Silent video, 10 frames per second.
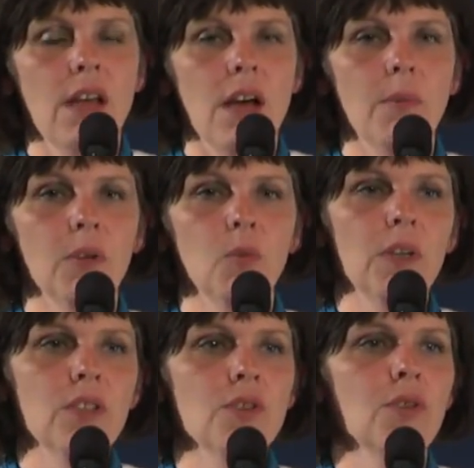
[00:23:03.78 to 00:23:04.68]
about
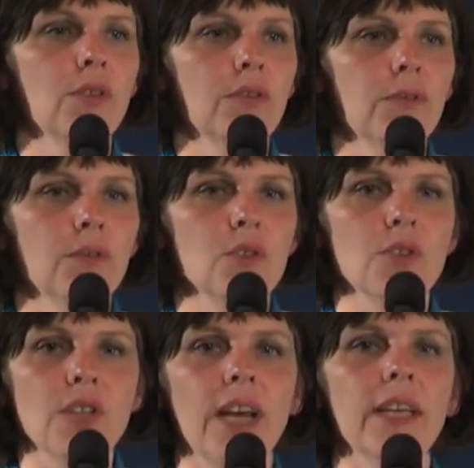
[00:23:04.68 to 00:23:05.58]
what sort of
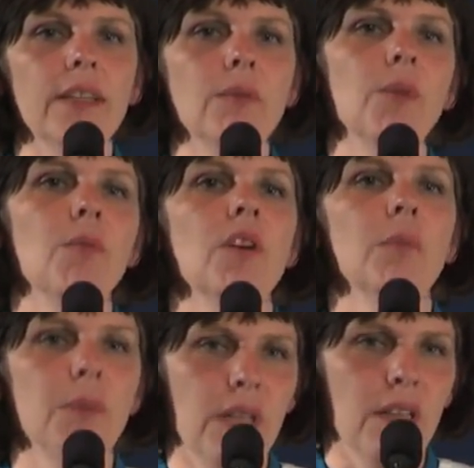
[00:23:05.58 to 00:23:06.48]
society we
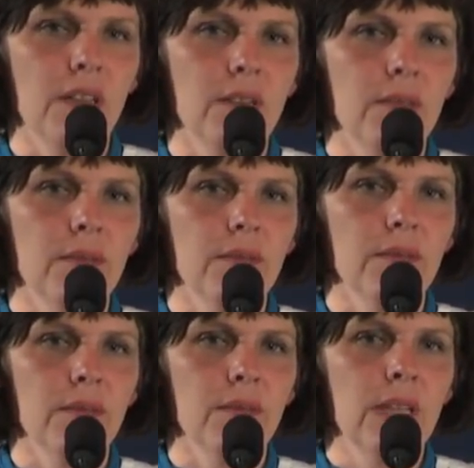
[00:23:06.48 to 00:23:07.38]
want to be.
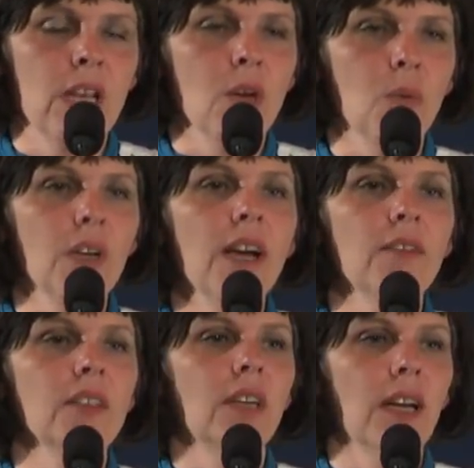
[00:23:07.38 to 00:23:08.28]
We
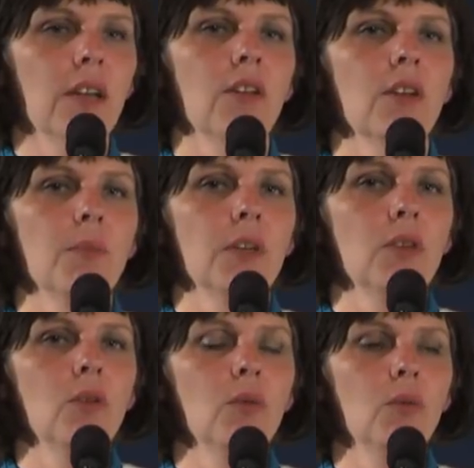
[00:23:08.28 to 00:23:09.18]
have a dialogue
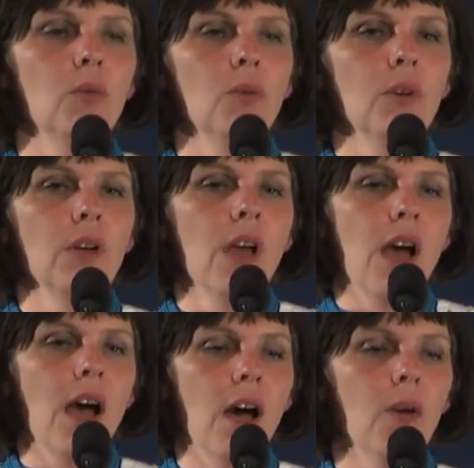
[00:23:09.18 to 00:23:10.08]
about
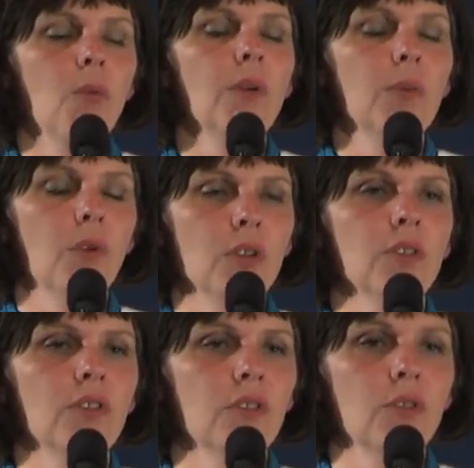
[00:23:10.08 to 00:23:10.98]
how we
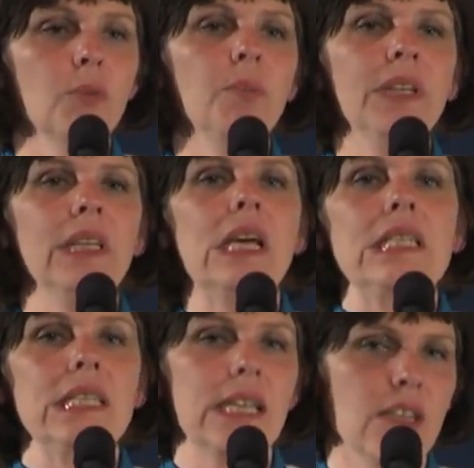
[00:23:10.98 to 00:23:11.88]
want to be
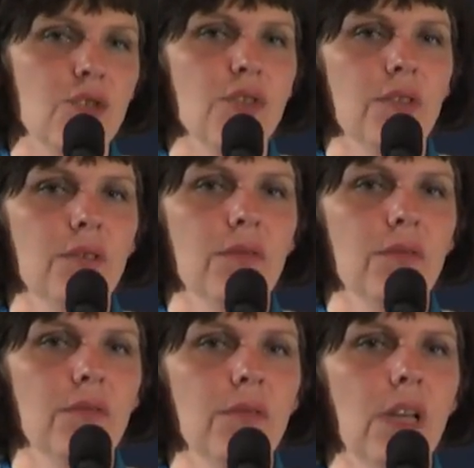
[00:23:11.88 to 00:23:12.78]
as a nation
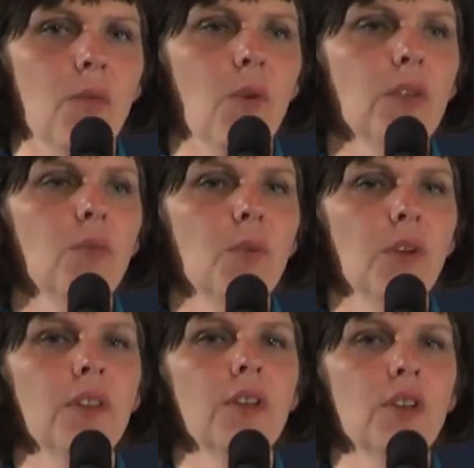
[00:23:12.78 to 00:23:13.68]
and what we
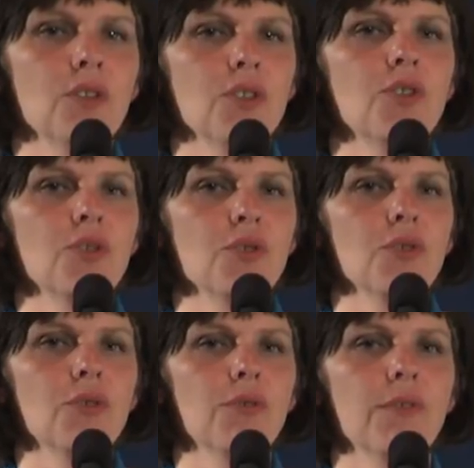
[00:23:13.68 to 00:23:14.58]
want the
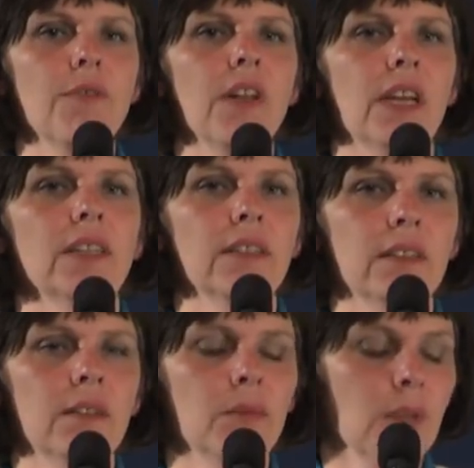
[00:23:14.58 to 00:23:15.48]
Constitution to reflect.